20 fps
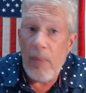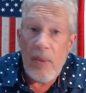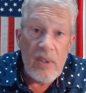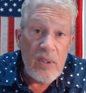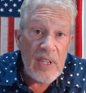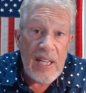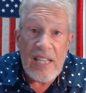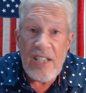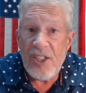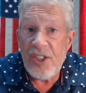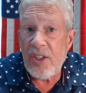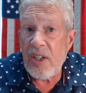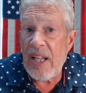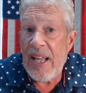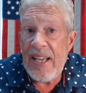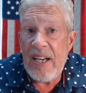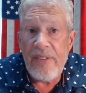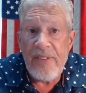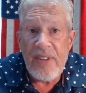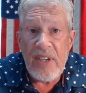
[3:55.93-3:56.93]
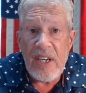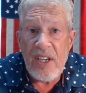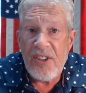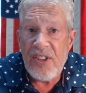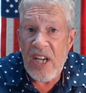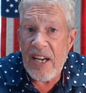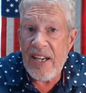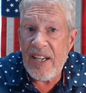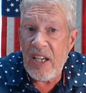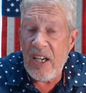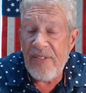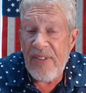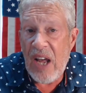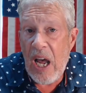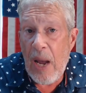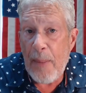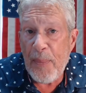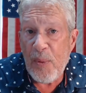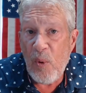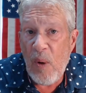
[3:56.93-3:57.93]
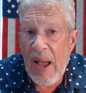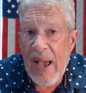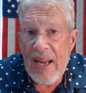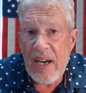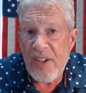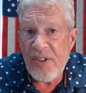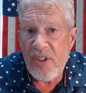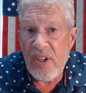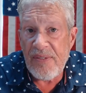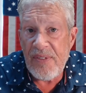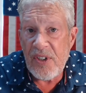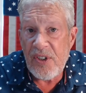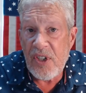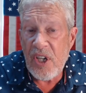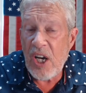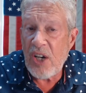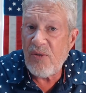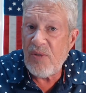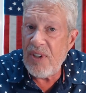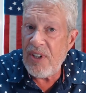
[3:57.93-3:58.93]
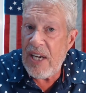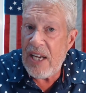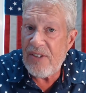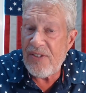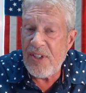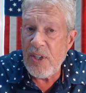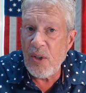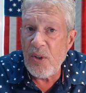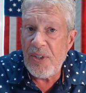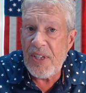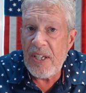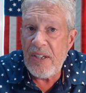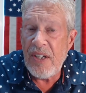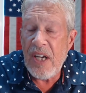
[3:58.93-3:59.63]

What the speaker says: legislative and executive apparatus of this country, it still did